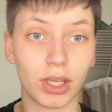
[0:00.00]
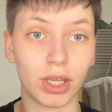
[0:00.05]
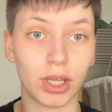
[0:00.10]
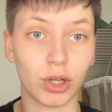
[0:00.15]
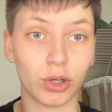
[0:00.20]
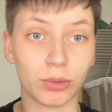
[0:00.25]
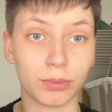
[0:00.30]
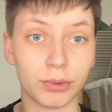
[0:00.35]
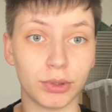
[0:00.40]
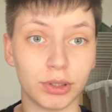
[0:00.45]

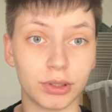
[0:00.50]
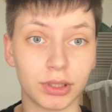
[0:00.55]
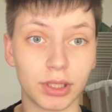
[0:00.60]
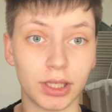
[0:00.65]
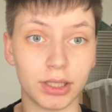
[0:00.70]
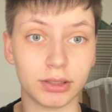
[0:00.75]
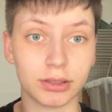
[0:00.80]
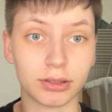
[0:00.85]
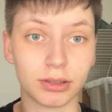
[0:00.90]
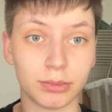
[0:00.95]
AirPod
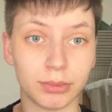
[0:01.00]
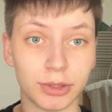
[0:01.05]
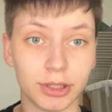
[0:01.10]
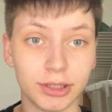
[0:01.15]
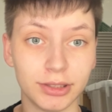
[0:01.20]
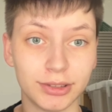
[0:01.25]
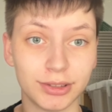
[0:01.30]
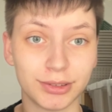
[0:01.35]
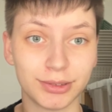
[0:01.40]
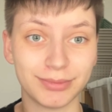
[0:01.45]
case
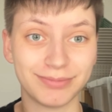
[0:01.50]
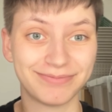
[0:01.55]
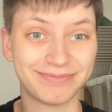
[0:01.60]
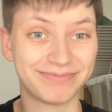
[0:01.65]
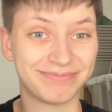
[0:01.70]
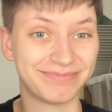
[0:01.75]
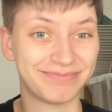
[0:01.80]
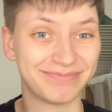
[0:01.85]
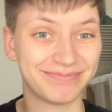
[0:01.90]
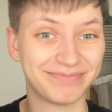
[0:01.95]
complete.
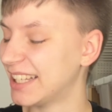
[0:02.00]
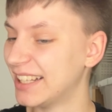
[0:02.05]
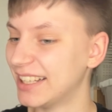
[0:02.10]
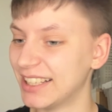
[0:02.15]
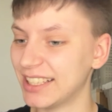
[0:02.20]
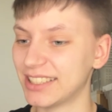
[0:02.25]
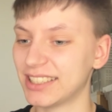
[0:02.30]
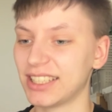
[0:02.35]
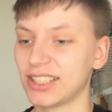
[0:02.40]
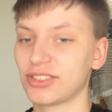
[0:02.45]

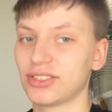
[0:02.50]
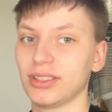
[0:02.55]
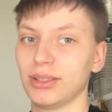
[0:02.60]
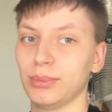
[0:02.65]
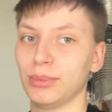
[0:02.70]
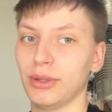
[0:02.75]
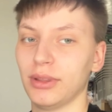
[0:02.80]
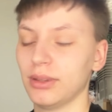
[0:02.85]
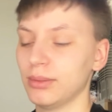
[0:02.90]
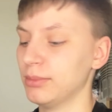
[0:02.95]
Let's actually
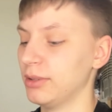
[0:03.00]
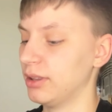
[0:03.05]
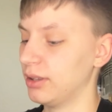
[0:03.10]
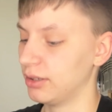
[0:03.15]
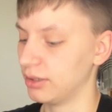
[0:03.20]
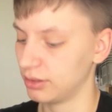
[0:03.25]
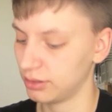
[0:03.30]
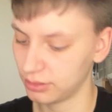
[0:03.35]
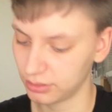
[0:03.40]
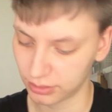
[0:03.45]
put them in
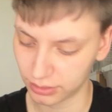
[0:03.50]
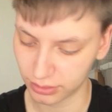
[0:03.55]
there.